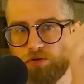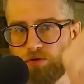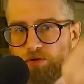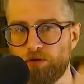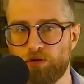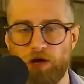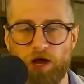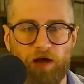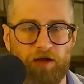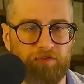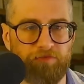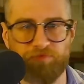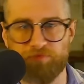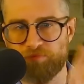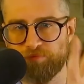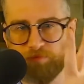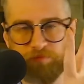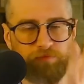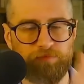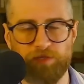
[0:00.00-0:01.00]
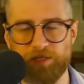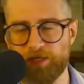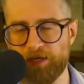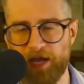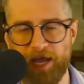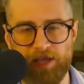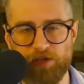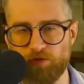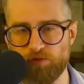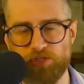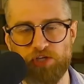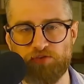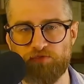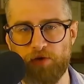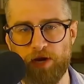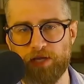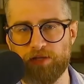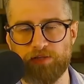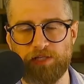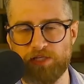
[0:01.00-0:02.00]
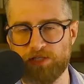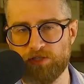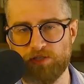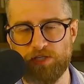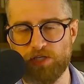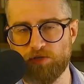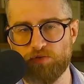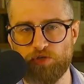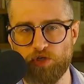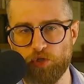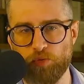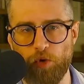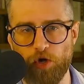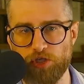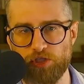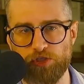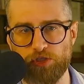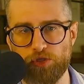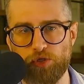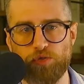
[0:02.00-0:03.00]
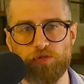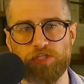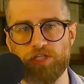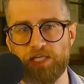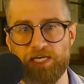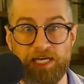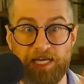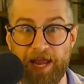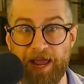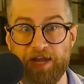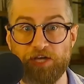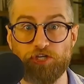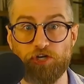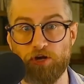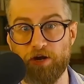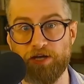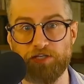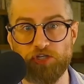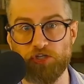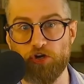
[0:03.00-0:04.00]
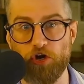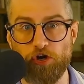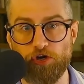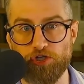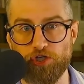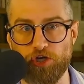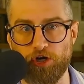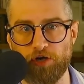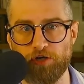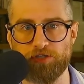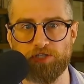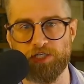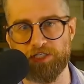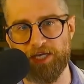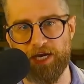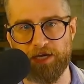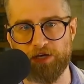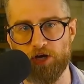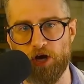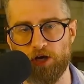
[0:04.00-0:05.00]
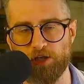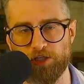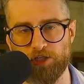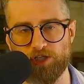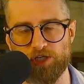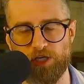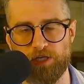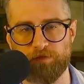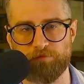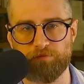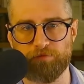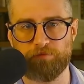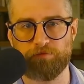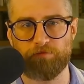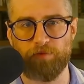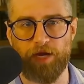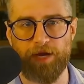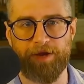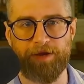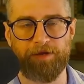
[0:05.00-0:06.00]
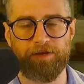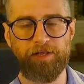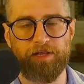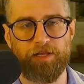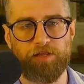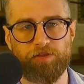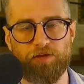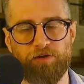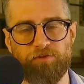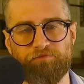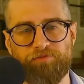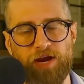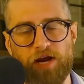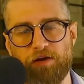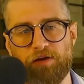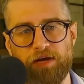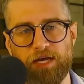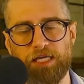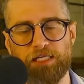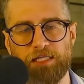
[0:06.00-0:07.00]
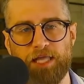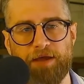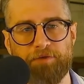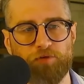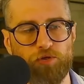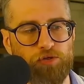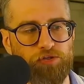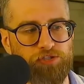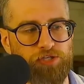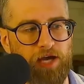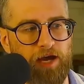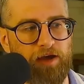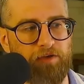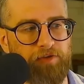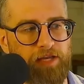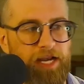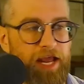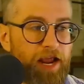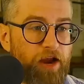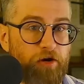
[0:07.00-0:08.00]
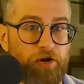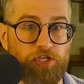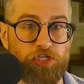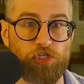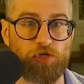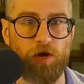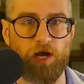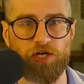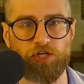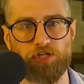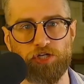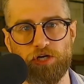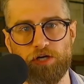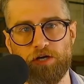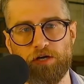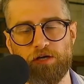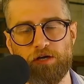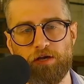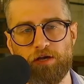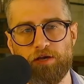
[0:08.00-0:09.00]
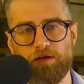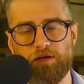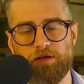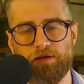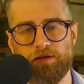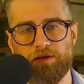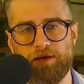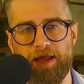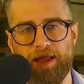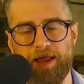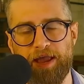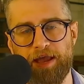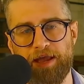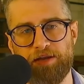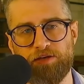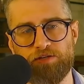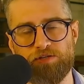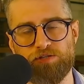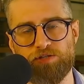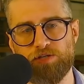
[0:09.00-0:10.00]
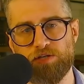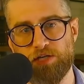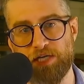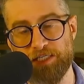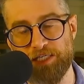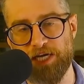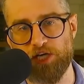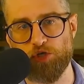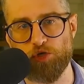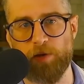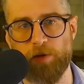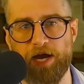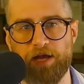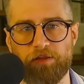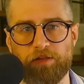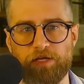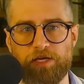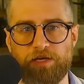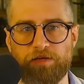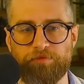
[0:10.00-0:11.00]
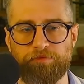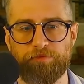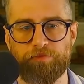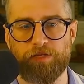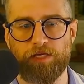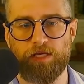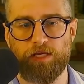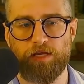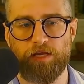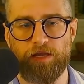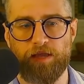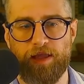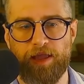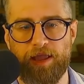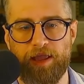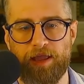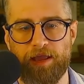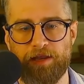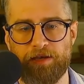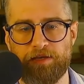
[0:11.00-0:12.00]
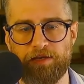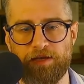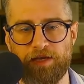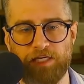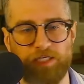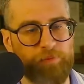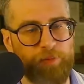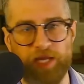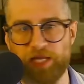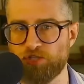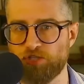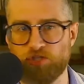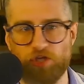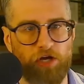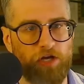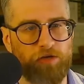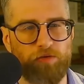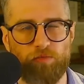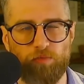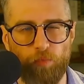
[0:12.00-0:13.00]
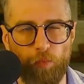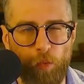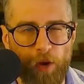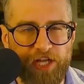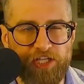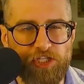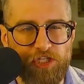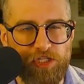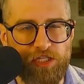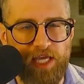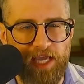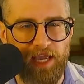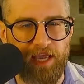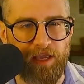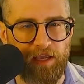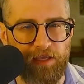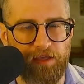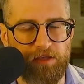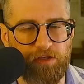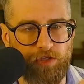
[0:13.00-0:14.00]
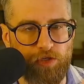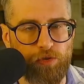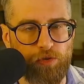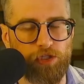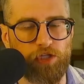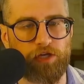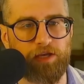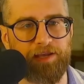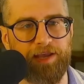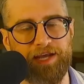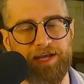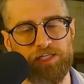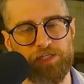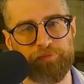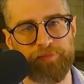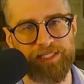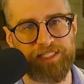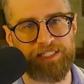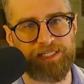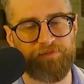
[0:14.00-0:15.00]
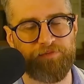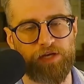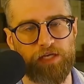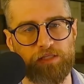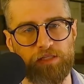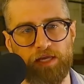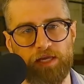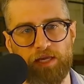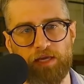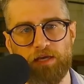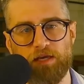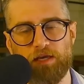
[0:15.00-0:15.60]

of, I use this phrase, these words loosely, nature and nurture to technology, right? There are varying levels of inherent structure and contextuality. And it depends on which thing you were looking at specifically,